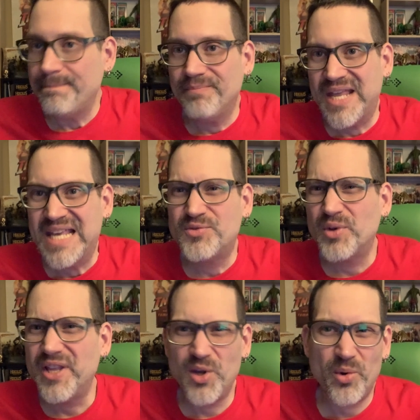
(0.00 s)
He's
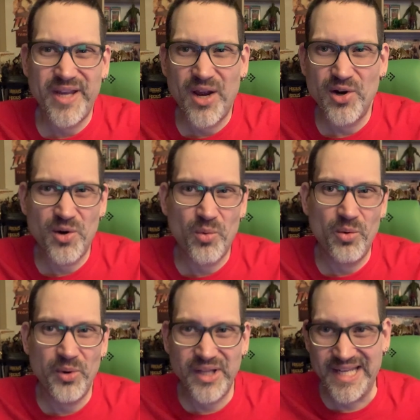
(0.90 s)
really the only character we're
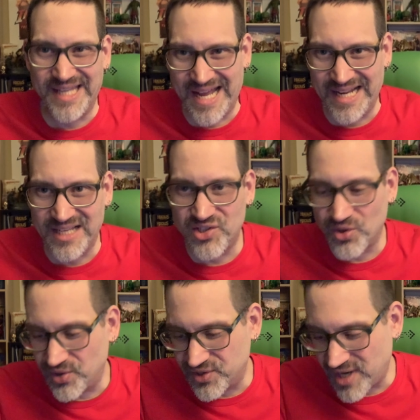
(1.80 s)
really getting, so
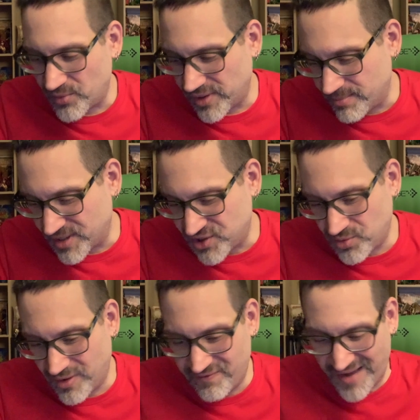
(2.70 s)
there's not really much
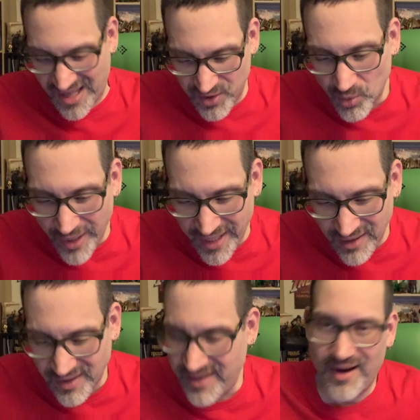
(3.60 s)
to evaluate.
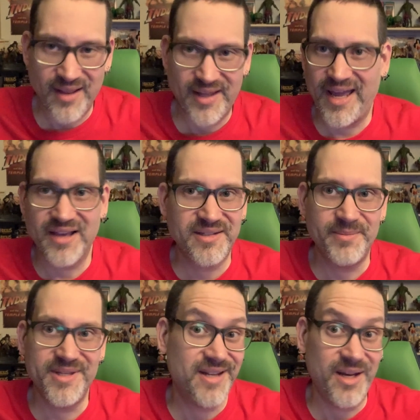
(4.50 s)
Like, I like Al
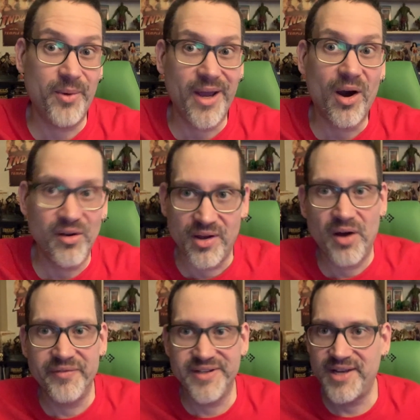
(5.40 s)
Simmons anyway. I'll,
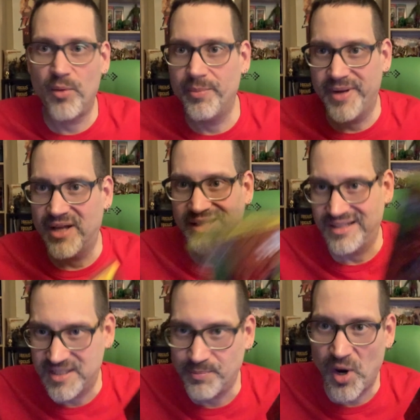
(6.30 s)
obviously, I wouldn't be
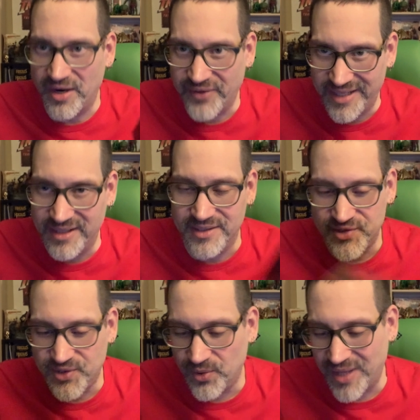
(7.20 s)
collecting Spawn if I didn't,
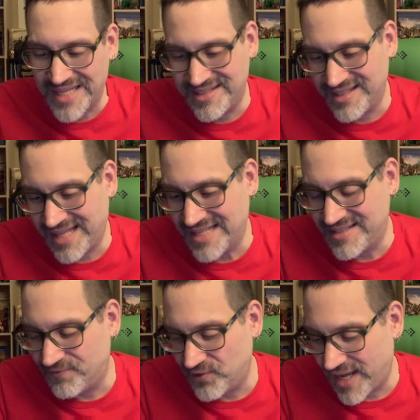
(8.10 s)
so that's, that's
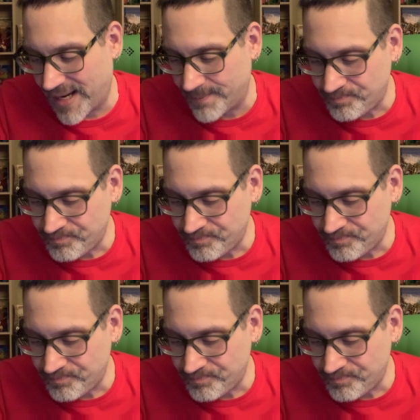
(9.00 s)
it for that.